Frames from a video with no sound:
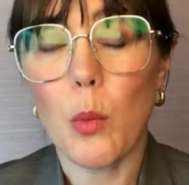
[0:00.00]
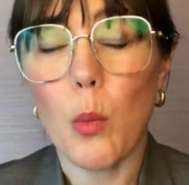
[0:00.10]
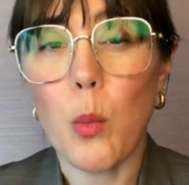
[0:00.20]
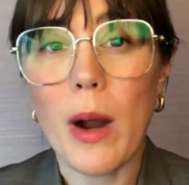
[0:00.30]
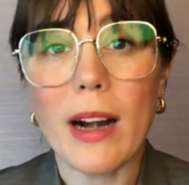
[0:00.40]

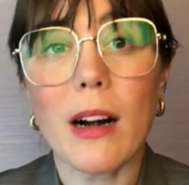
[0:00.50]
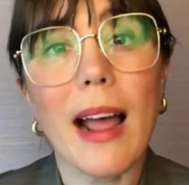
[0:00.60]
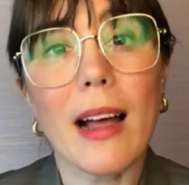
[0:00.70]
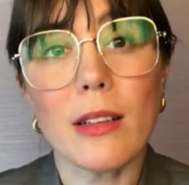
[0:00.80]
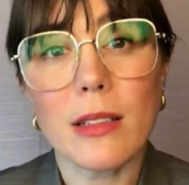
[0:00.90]

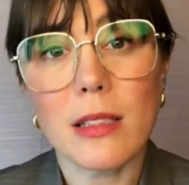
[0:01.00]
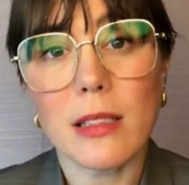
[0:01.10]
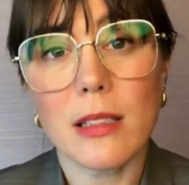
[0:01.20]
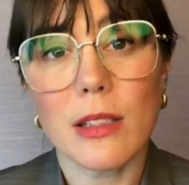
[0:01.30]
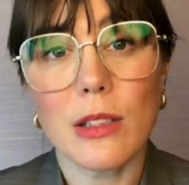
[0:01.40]
where
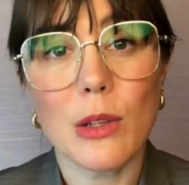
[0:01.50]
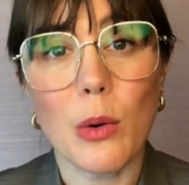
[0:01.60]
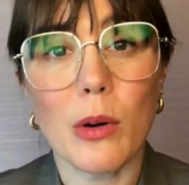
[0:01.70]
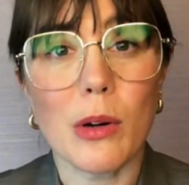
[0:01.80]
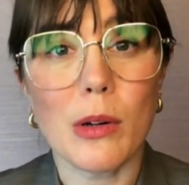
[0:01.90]
else
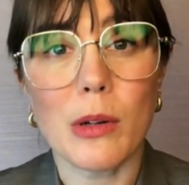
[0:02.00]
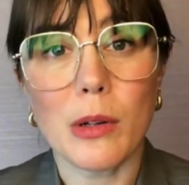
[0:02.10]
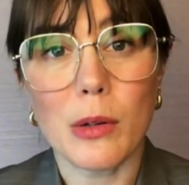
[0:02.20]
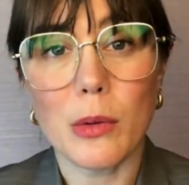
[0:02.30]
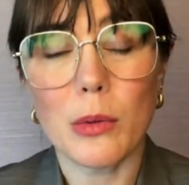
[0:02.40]

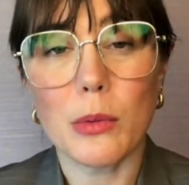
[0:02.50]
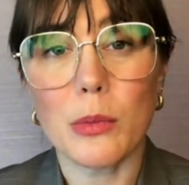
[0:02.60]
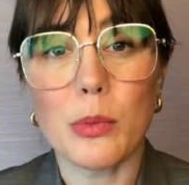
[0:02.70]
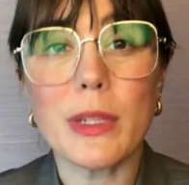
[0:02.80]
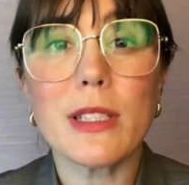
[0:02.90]
your
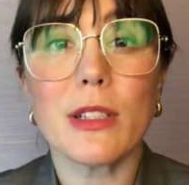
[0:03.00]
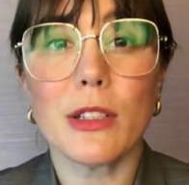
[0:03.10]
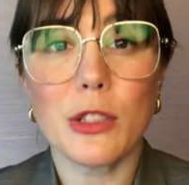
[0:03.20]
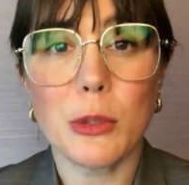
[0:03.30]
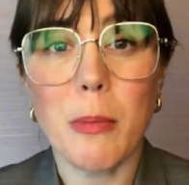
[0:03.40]

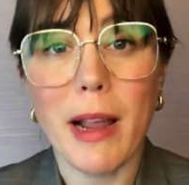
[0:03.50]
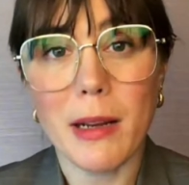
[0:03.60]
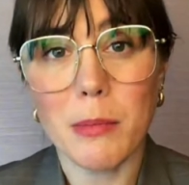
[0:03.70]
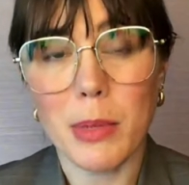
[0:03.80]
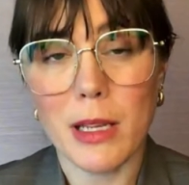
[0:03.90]
research
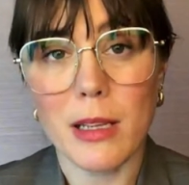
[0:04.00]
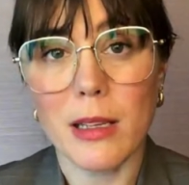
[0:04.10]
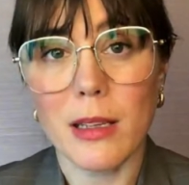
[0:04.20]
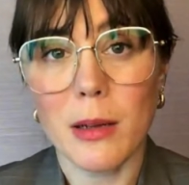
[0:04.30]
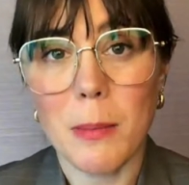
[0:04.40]
might
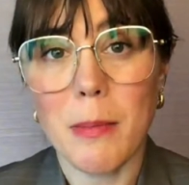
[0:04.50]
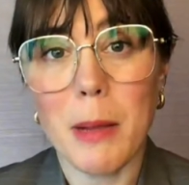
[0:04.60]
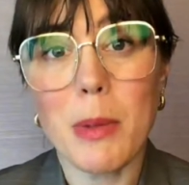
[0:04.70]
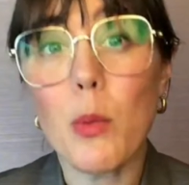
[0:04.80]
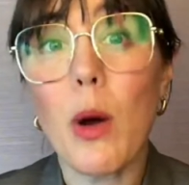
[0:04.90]
be
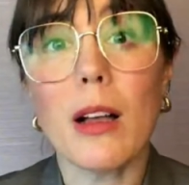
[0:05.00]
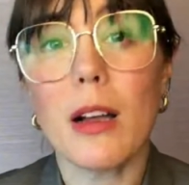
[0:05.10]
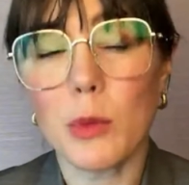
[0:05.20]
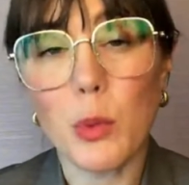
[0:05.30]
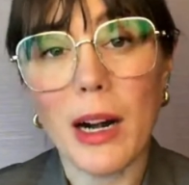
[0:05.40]

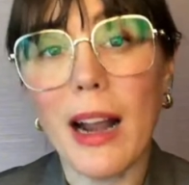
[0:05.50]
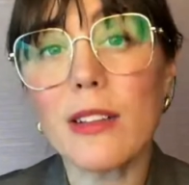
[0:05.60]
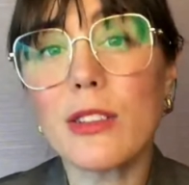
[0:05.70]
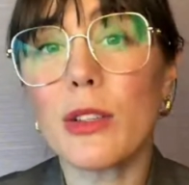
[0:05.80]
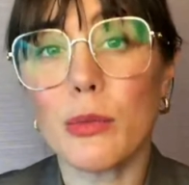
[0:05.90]
welcomed, where
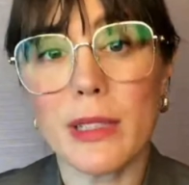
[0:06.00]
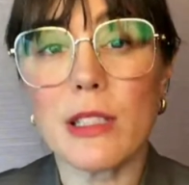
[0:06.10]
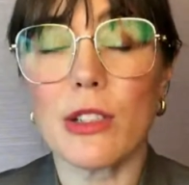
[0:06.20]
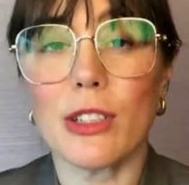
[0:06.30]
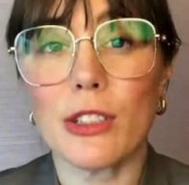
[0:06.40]
else your
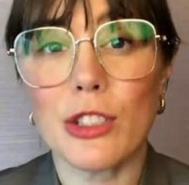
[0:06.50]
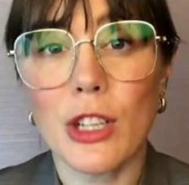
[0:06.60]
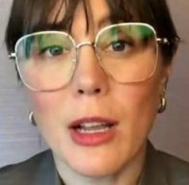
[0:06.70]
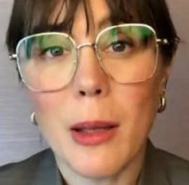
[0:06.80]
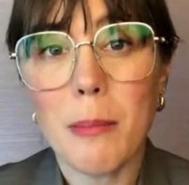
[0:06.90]
research
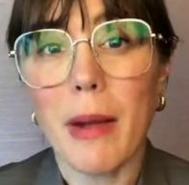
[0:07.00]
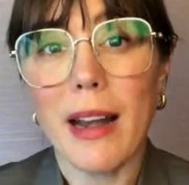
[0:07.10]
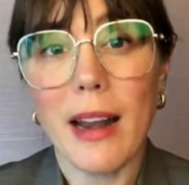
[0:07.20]
might